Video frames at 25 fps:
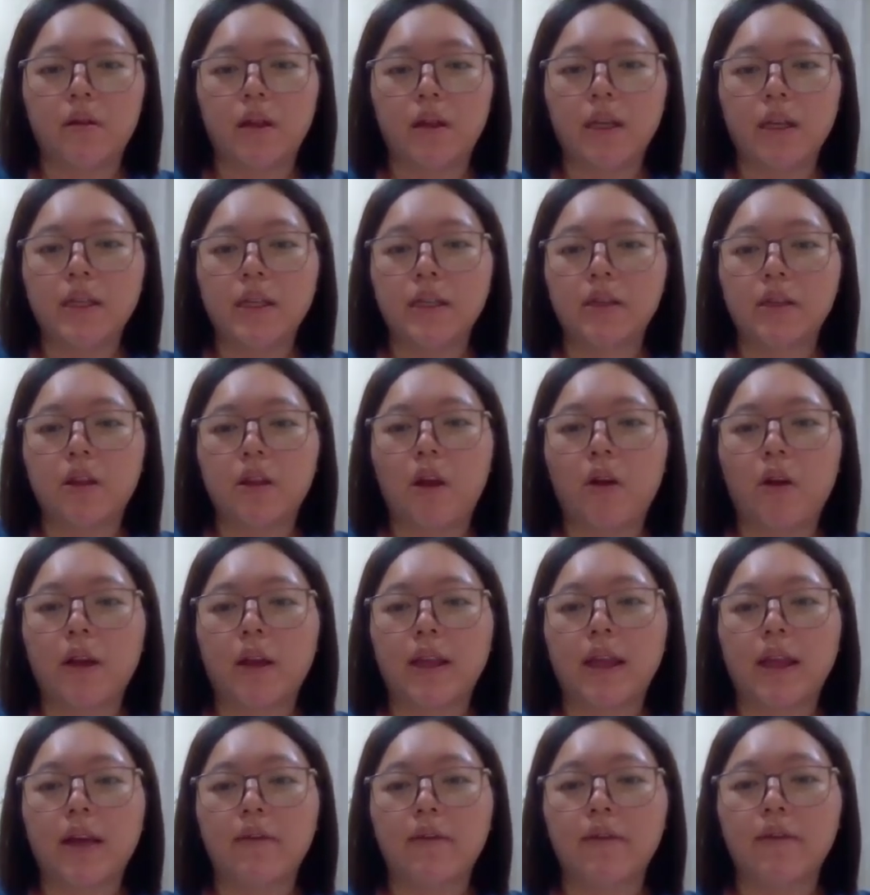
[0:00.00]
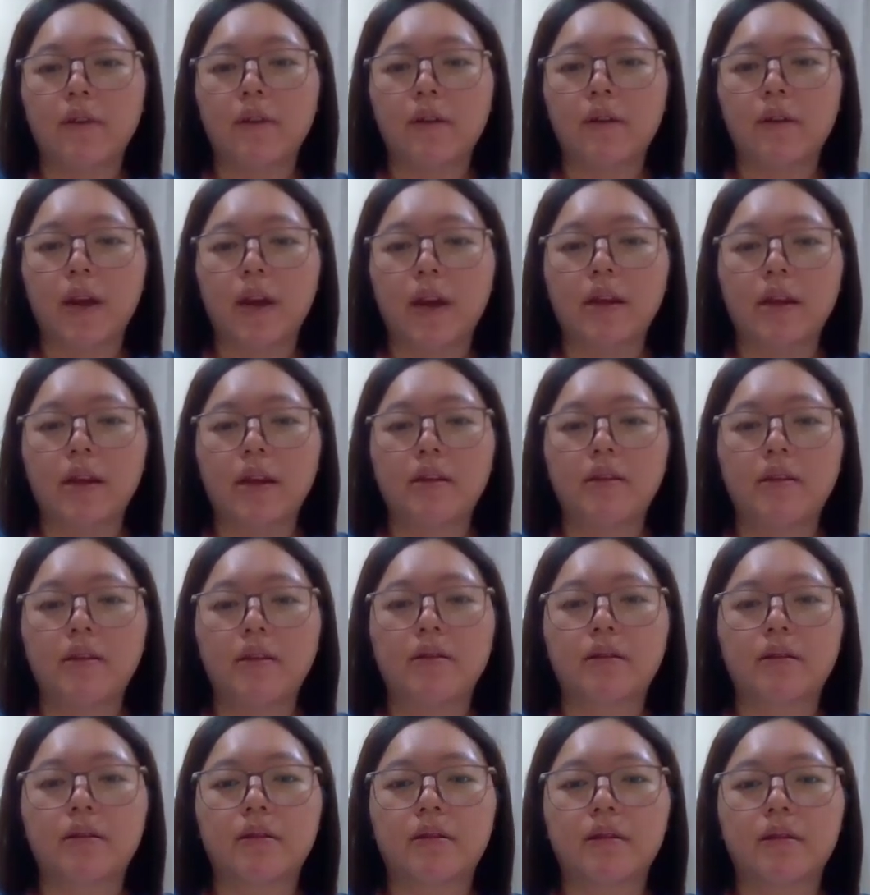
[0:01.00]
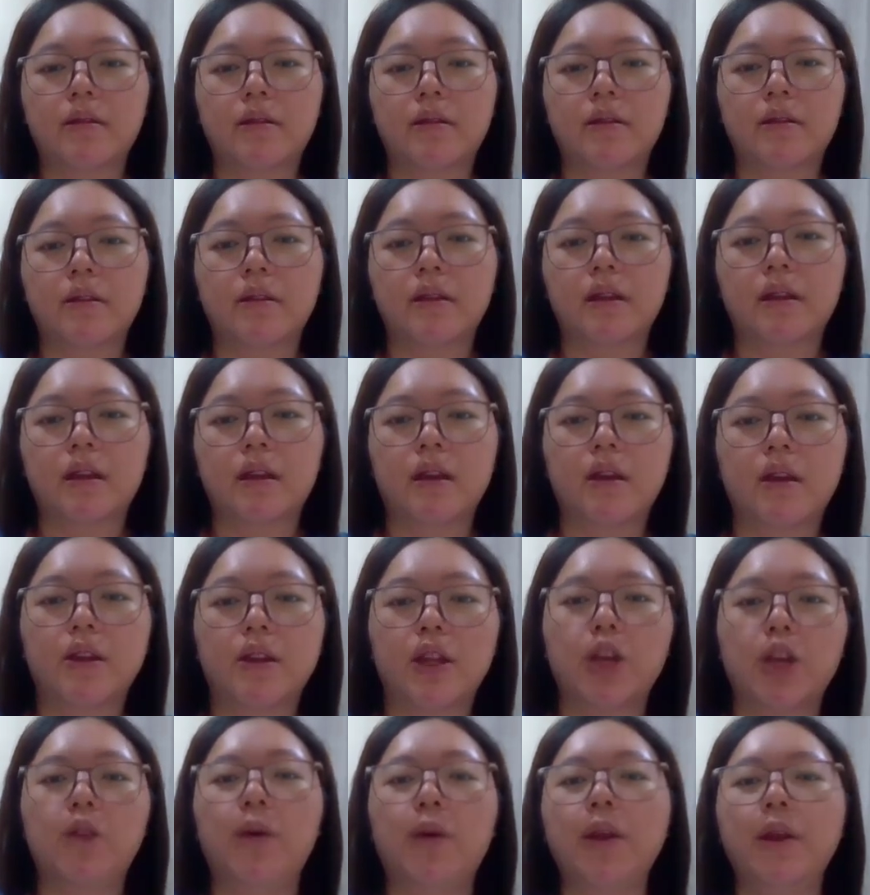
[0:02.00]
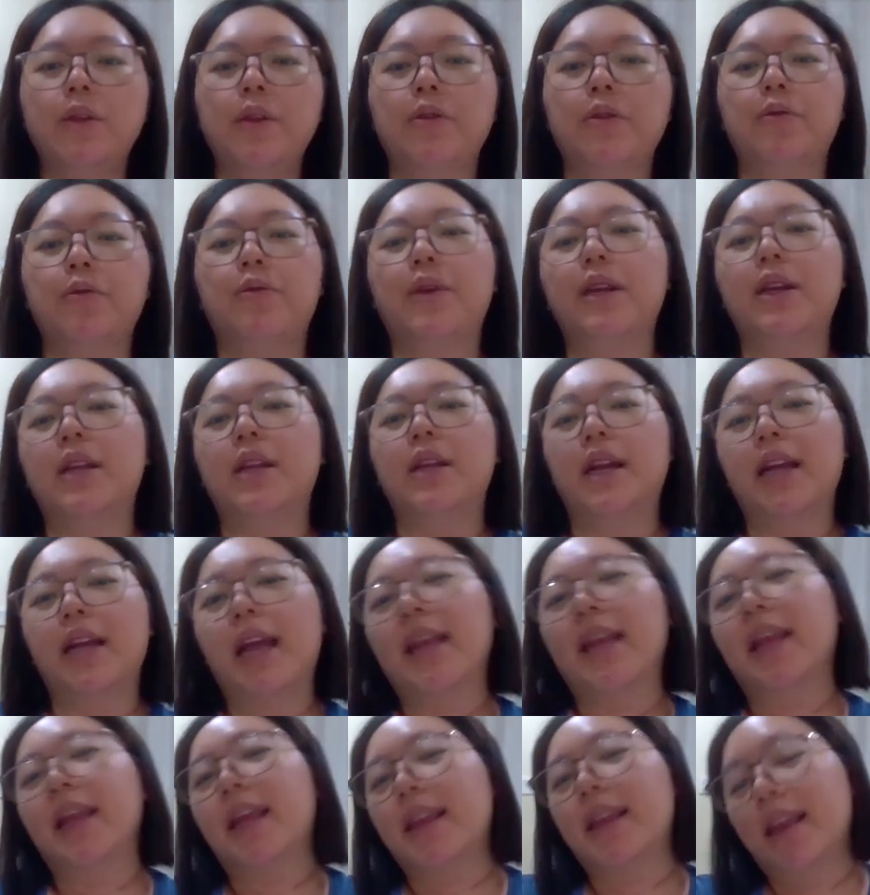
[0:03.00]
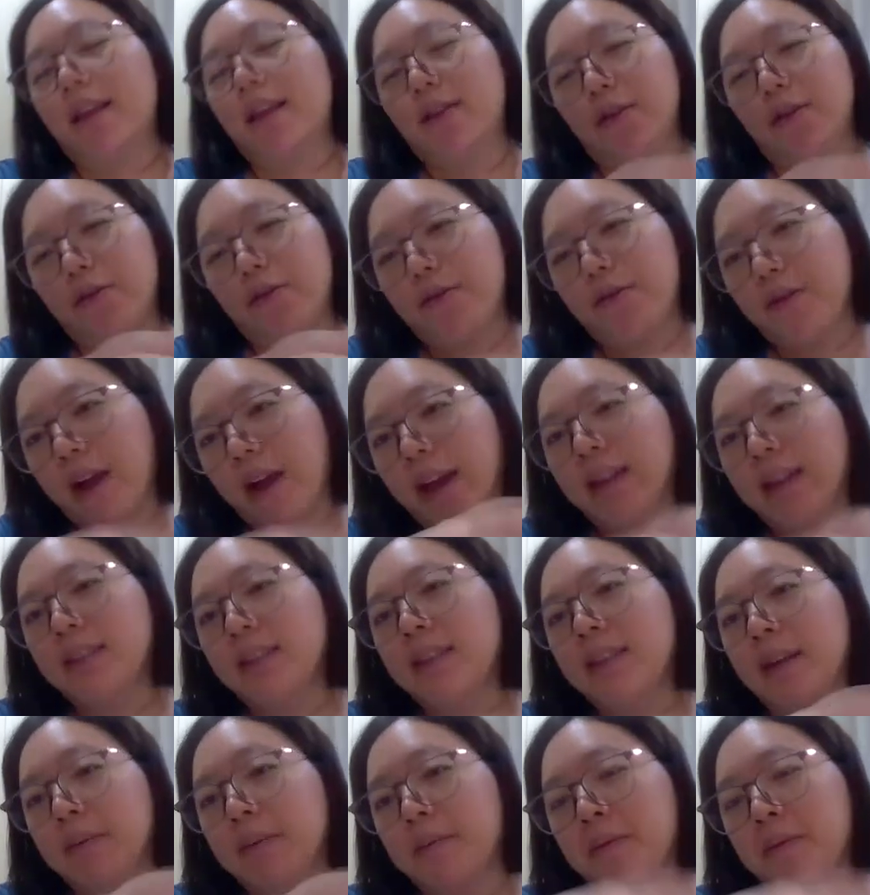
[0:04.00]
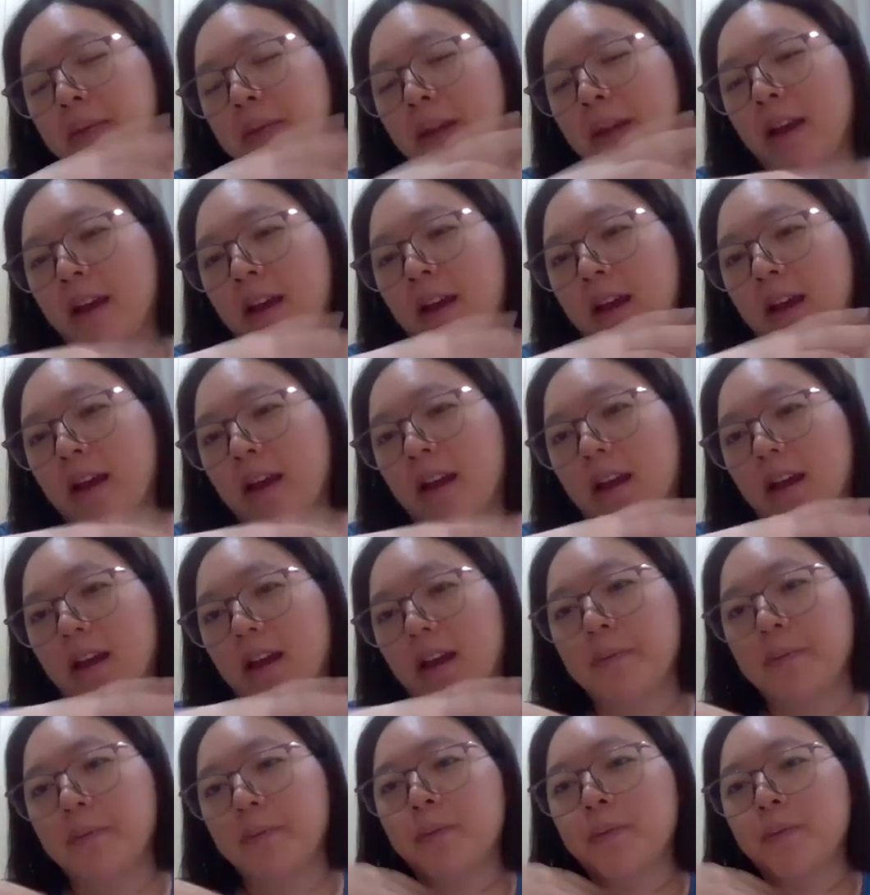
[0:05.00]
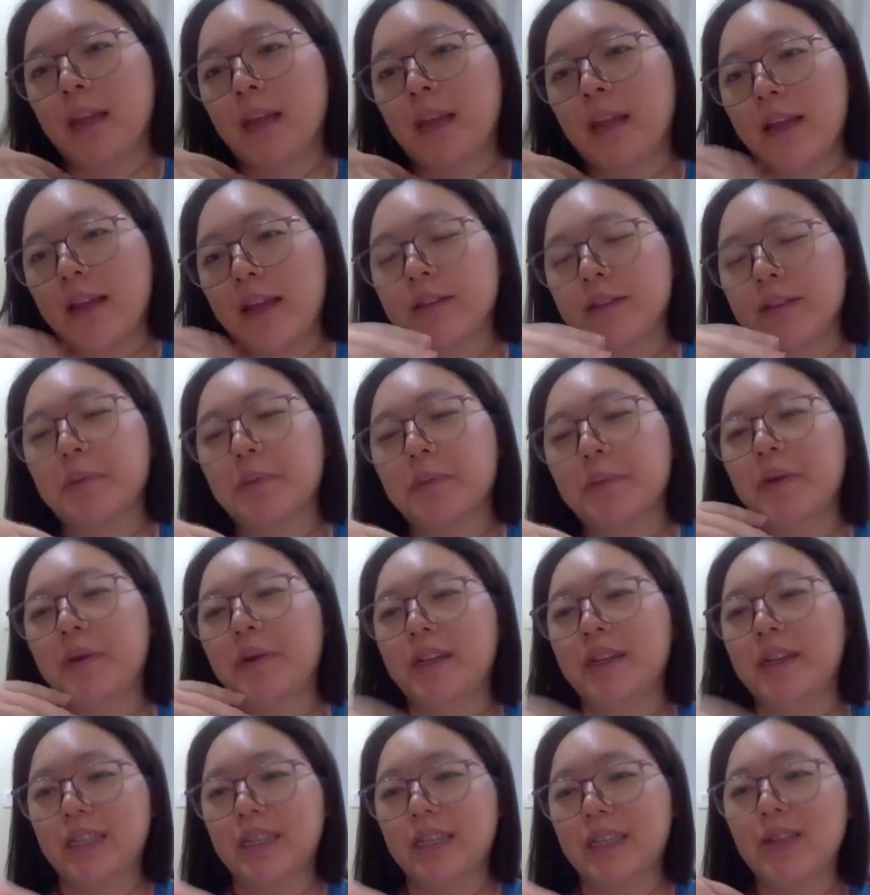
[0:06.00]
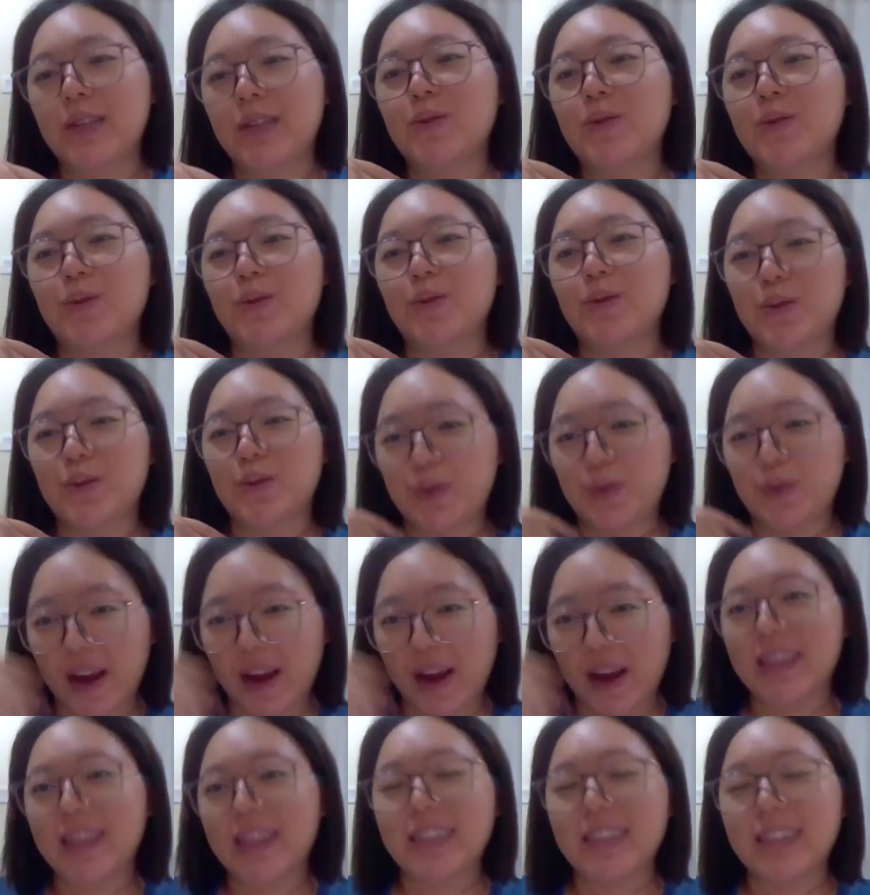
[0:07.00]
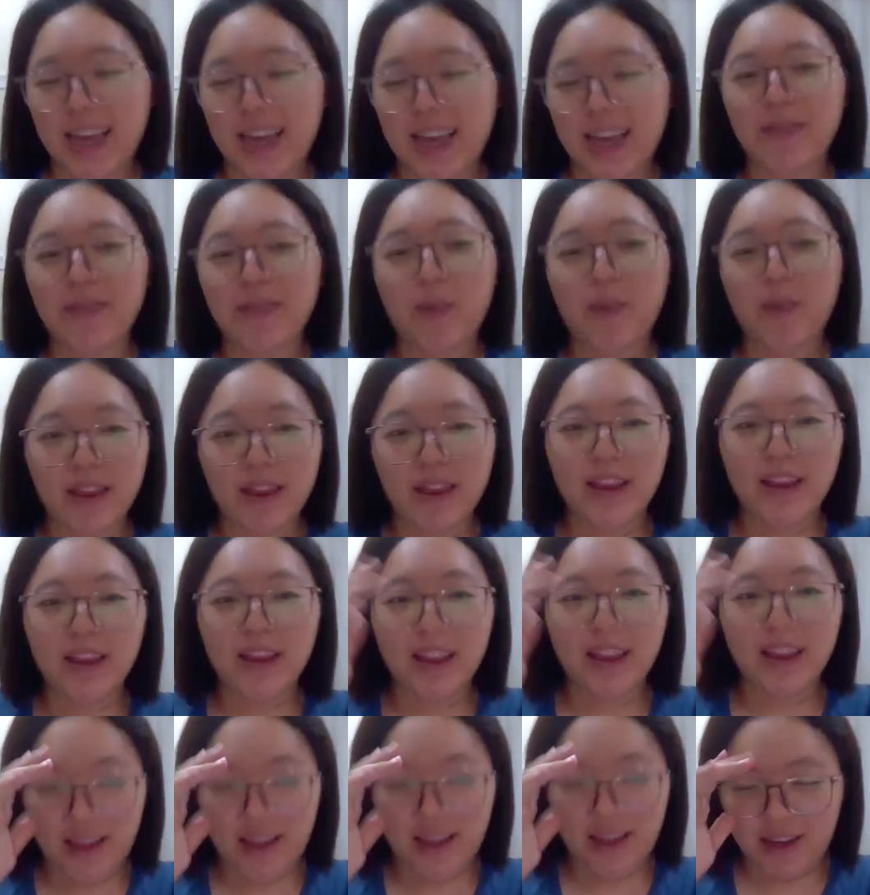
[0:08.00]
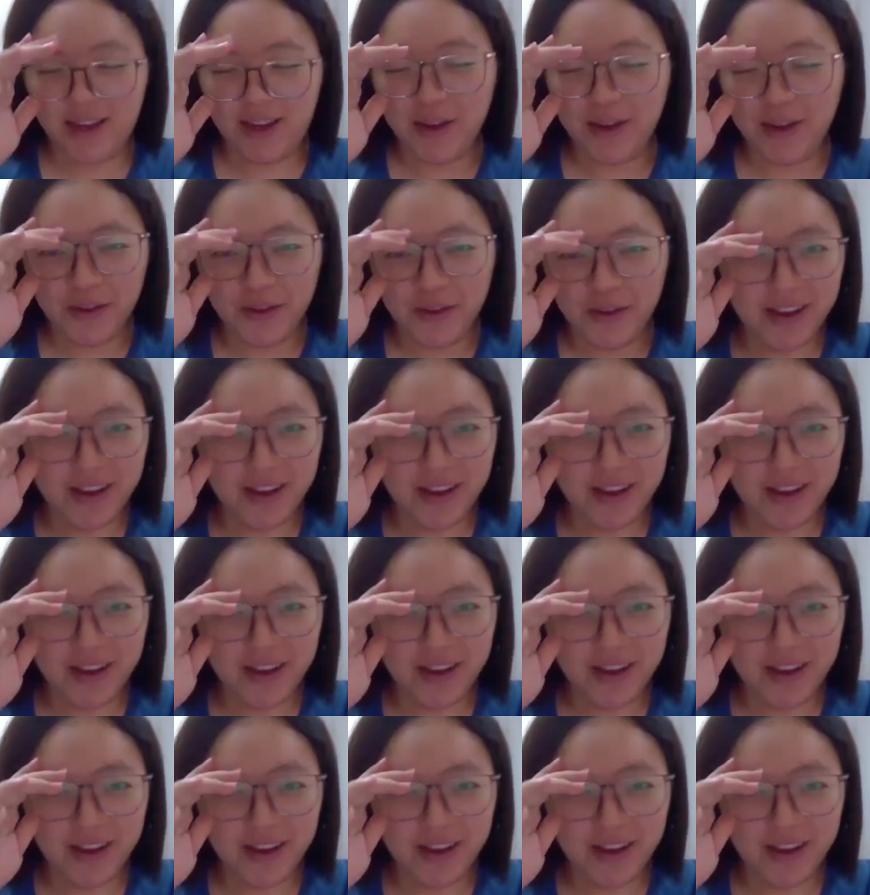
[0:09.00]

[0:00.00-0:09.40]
this is long enough, correct? Yes. Do you want to read again and then you find some uh, inspiration to try the second one? too,